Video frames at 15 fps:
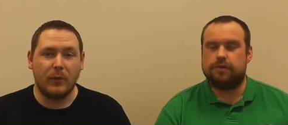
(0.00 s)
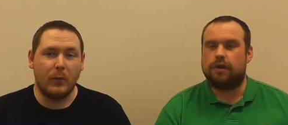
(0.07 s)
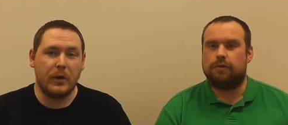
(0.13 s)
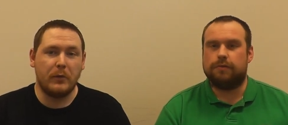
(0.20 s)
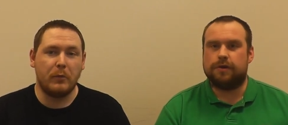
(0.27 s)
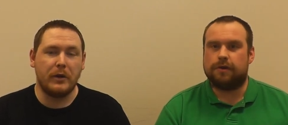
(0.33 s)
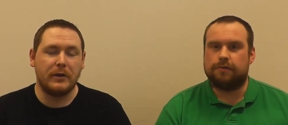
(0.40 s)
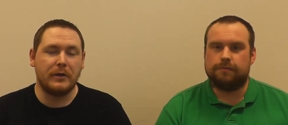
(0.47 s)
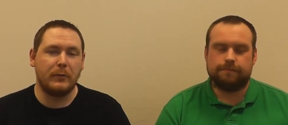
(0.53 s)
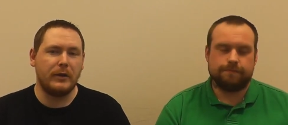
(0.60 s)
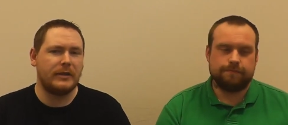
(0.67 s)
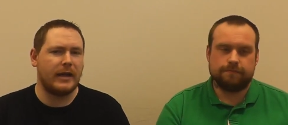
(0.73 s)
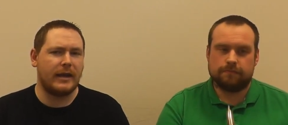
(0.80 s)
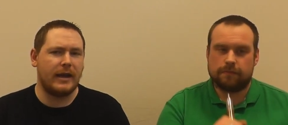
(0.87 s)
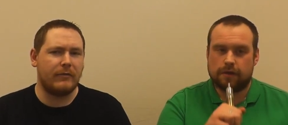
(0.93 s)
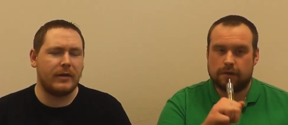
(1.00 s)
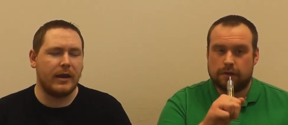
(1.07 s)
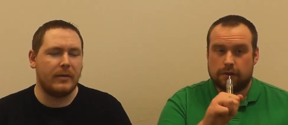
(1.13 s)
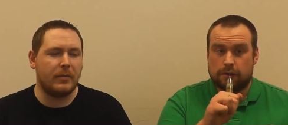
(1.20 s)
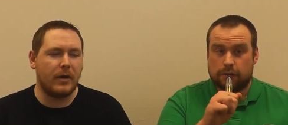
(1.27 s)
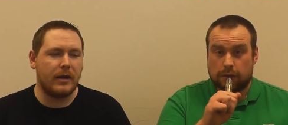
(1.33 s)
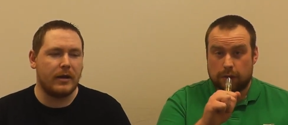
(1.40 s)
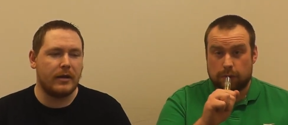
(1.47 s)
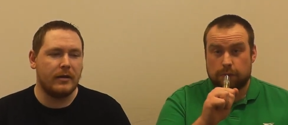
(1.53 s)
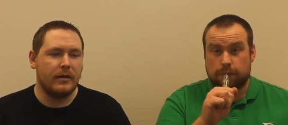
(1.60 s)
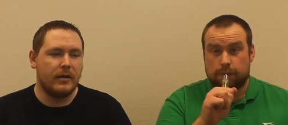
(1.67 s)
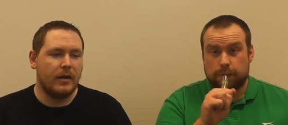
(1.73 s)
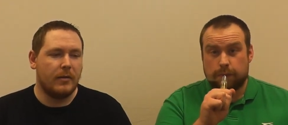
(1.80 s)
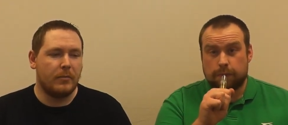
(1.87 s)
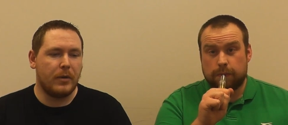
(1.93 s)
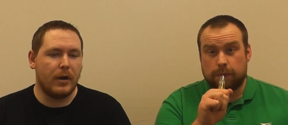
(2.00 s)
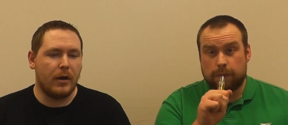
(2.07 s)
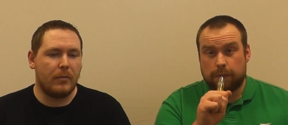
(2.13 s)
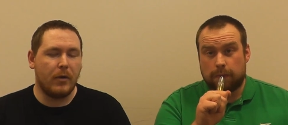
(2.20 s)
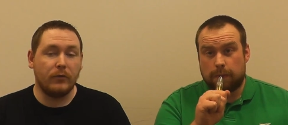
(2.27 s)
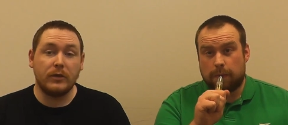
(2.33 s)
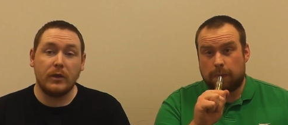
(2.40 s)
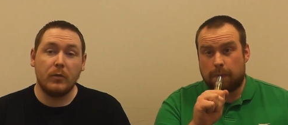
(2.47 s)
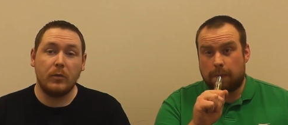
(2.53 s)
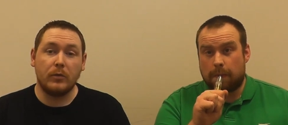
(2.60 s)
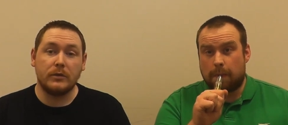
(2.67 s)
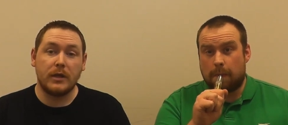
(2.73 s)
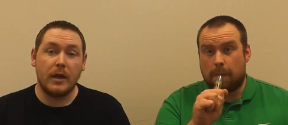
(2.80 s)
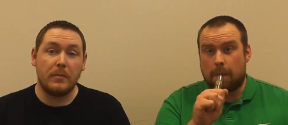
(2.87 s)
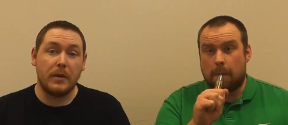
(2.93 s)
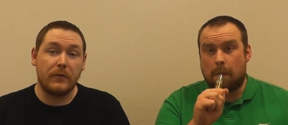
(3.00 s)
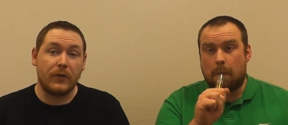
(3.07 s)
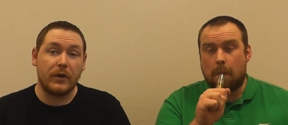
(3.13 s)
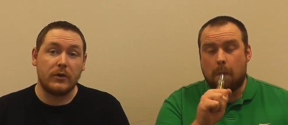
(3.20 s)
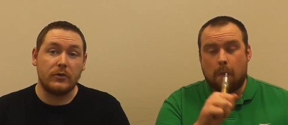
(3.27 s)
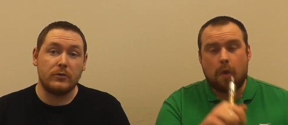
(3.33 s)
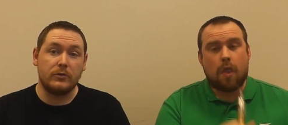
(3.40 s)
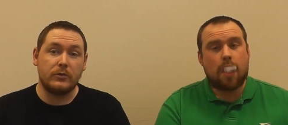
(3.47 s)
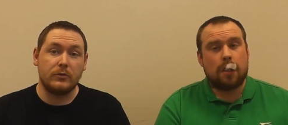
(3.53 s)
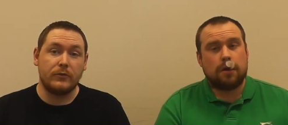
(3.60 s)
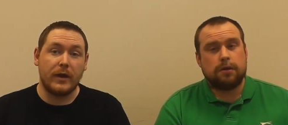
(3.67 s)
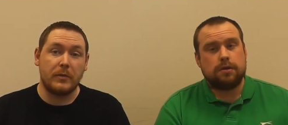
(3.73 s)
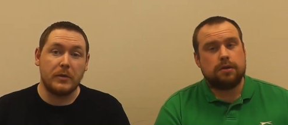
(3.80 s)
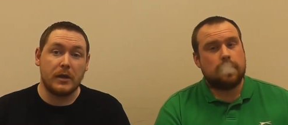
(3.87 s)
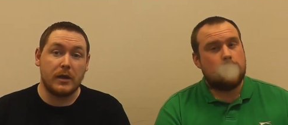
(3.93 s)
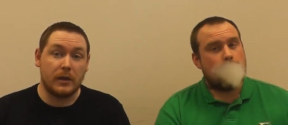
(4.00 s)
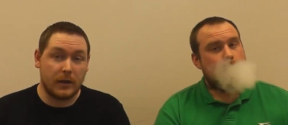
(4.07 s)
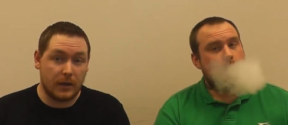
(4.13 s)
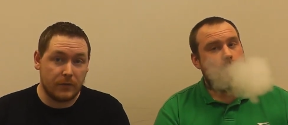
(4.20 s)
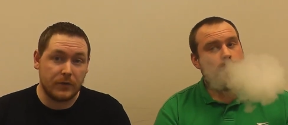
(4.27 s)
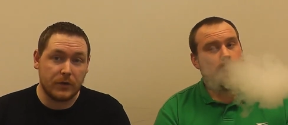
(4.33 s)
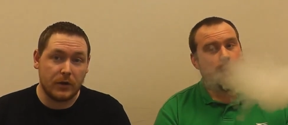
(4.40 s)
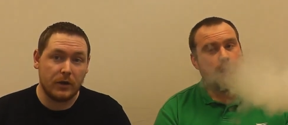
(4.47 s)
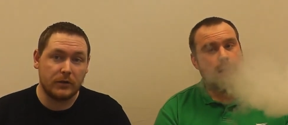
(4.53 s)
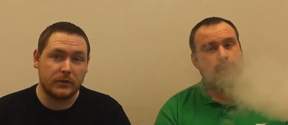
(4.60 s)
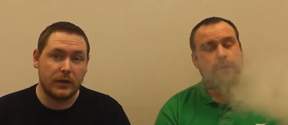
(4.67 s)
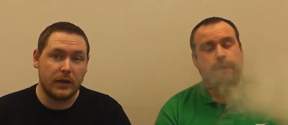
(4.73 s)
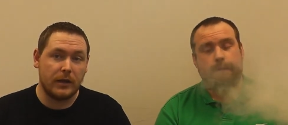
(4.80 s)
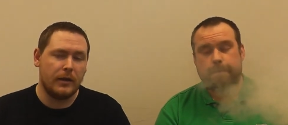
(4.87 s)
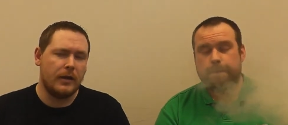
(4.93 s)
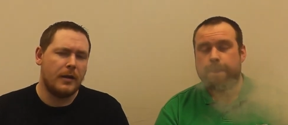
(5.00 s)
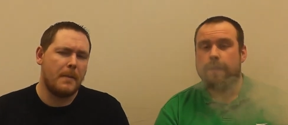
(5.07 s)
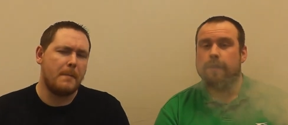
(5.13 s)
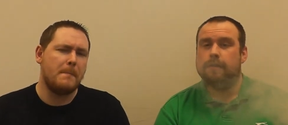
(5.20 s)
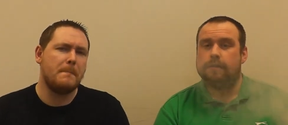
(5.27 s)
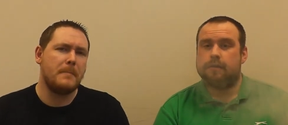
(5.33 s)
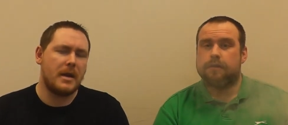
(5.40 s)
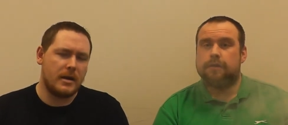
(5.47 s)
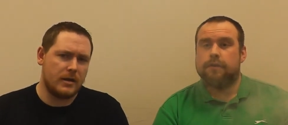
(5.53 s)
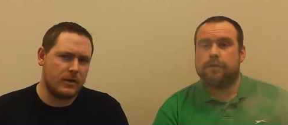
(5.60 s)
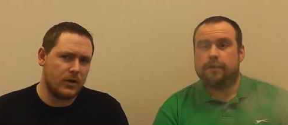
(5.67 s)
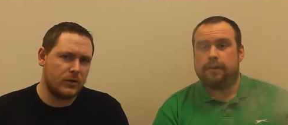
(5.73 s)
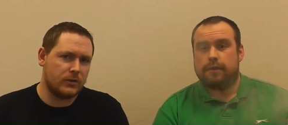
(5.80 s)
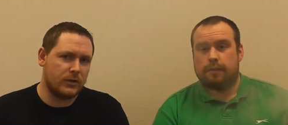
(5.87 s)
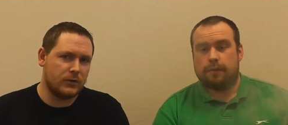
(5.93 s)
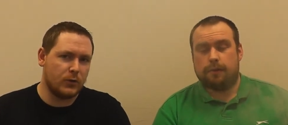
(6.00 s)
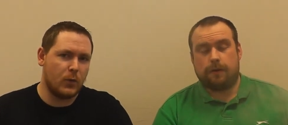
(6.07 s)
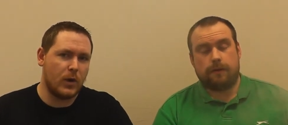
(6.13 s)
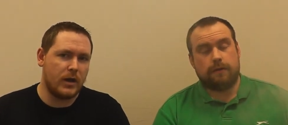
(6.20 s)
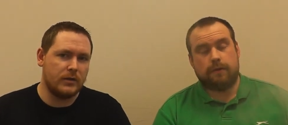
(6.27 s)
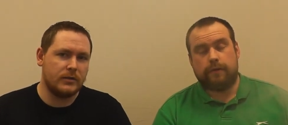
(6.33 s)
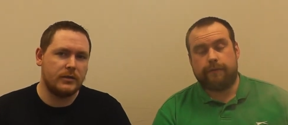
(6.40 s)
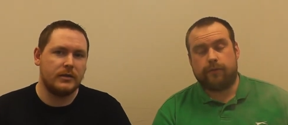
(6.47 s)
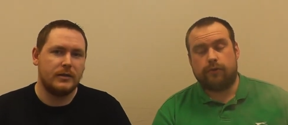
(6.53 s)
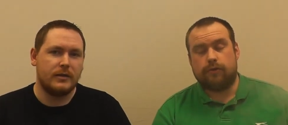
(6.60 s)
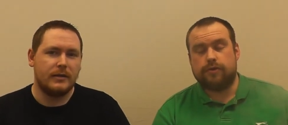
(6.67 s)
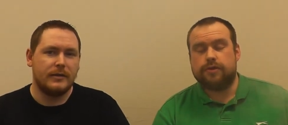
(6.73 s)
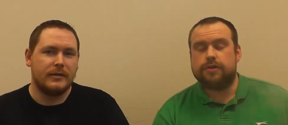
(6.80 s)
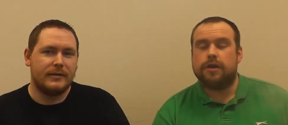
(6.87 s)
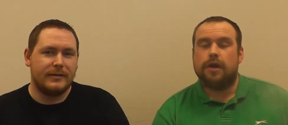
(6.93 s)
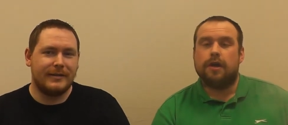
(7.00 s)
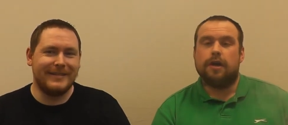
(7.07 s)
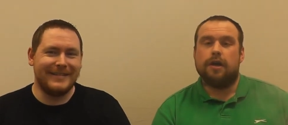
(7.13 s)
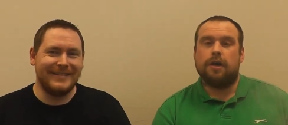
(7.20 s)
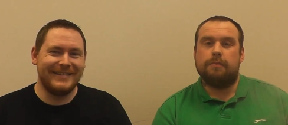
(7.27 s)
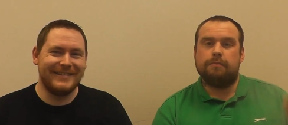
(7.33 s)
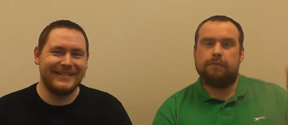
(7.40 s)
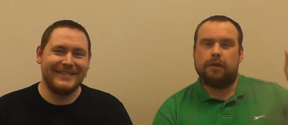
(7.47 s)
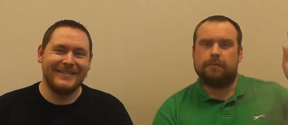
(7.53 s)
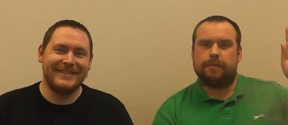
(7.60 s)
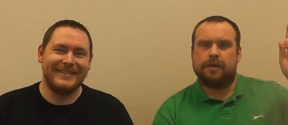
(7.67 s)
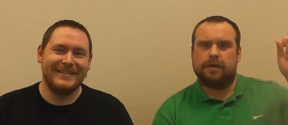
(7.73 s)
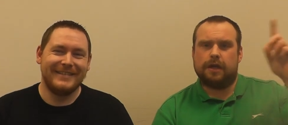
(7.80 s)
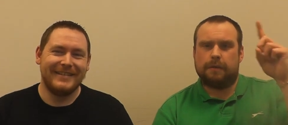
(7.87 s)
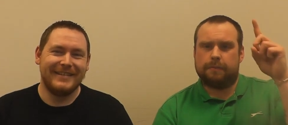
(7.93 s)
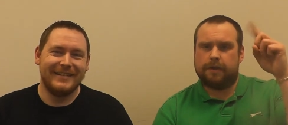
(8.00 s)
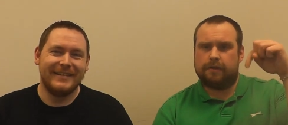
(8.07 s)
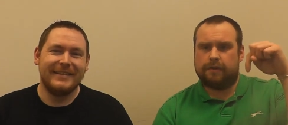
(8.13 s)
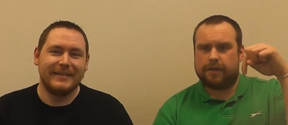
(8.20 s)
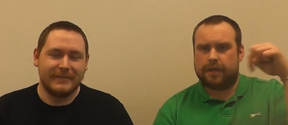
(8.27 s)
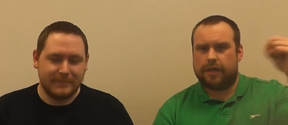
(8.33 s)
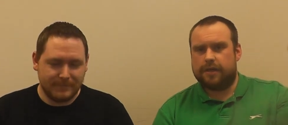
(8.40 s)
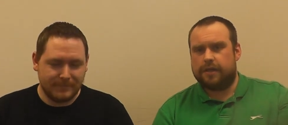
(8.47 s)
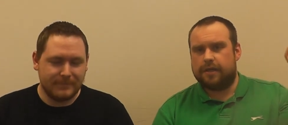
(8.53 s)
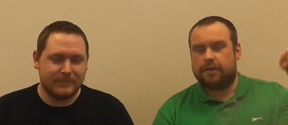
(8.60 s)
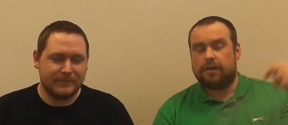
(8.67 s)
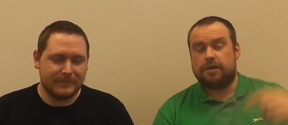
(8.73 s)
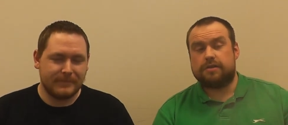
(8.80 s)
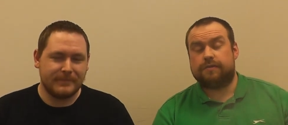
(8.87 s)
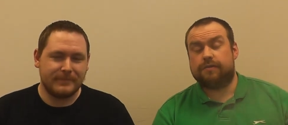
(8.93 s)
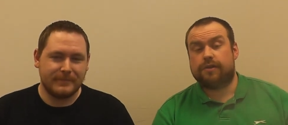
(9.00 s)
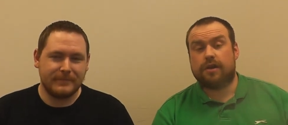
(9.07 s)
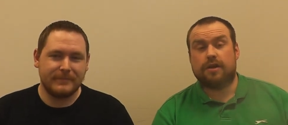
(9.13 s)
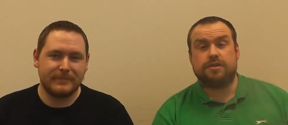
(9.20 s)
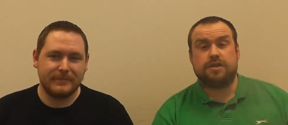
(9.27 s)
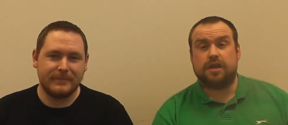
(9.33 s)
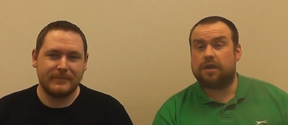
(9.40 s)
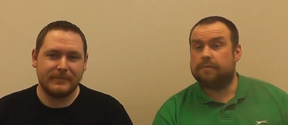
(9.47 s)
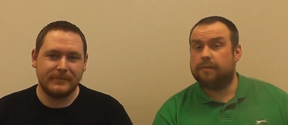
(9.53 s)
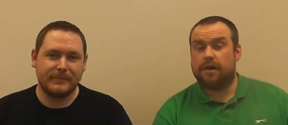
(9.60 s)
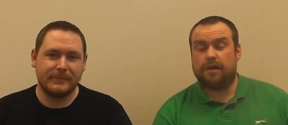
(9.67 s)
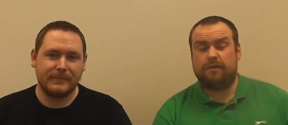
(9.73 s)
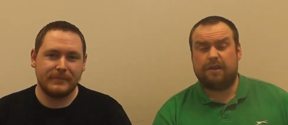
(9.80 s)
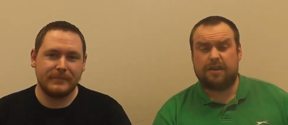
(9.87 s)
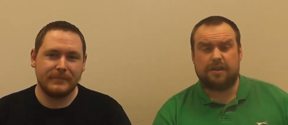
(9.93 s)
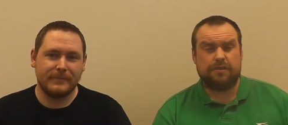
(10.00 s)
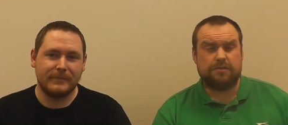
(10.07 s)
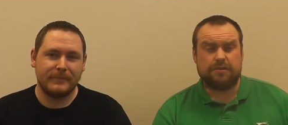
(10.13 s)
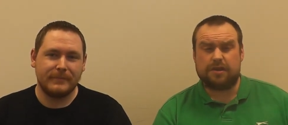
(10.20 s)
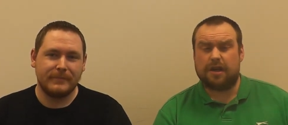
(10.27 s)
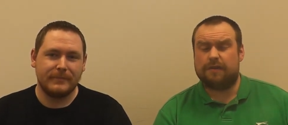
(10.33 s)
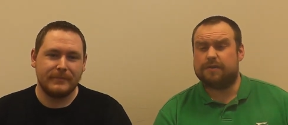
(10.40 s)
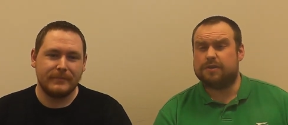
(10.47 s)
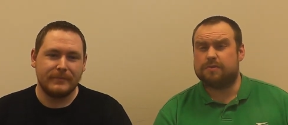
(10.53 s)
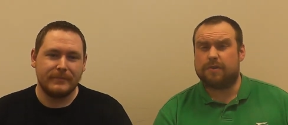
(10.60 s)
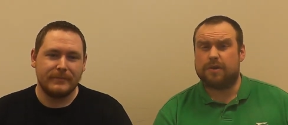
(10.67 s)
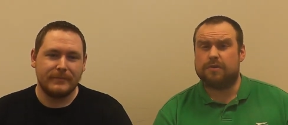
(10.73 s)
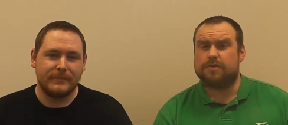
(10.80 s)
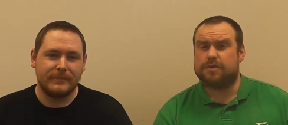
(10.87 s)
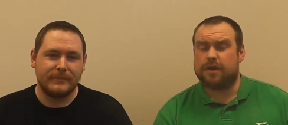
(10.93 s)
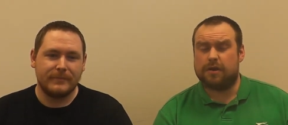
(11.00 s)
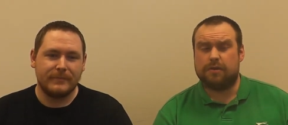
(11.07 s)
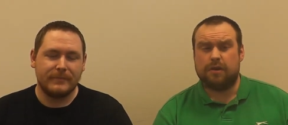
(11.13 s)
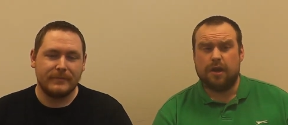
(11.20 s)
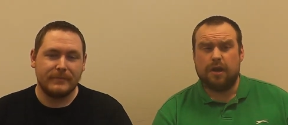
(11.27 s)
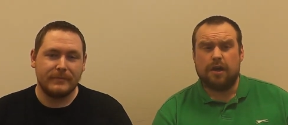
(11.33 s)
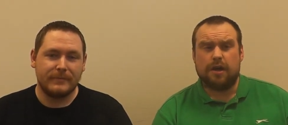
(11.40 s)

Speaker 1: No. We, we, we, take every day by ear. But um, obviously, we want to say a big thank you to Vape Gear, Keith and Kirsty. Mainly
Speaker 2: Kirsty, as always. Of course. um, they'll be up here and down here, guys, if you want to go and check them out. They're adding new stuff as well. So,